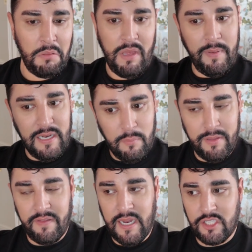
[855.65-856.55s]
Maybe a little
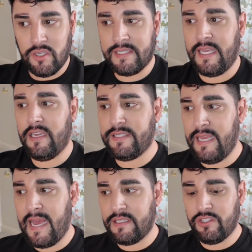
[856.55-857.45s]
bit of electricity because
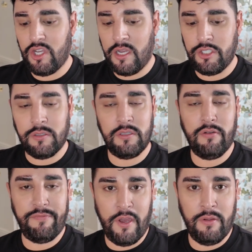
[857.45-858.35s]
you have to charge
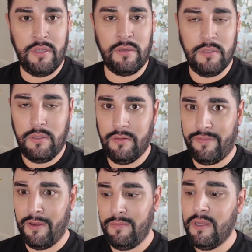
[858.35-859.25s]
your phone. Your
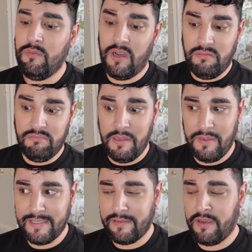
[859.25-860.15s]
phone? Well,
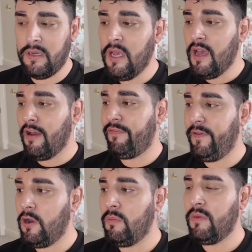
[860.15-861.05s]
maybe it is a phone. Her
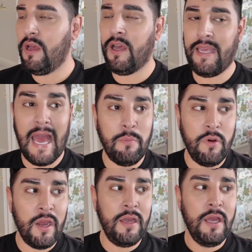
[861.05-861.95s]
film, her
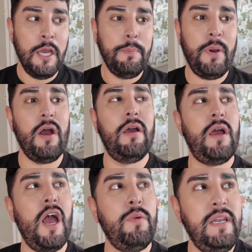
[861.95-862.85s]
camera. But
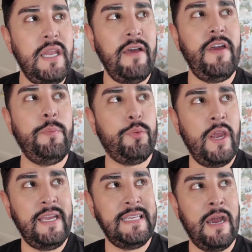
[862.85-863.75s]
I would love a
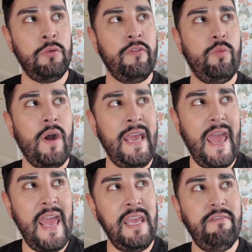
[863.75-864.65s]
breakdown of
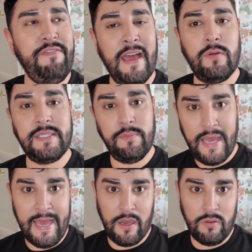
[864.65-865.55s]
why
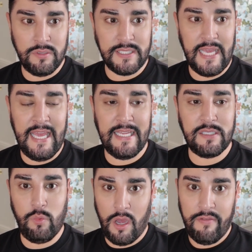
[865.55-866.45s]
£8,000
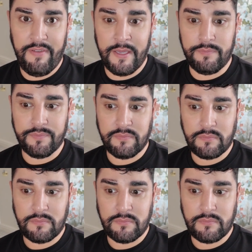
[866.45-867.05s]
is worth it.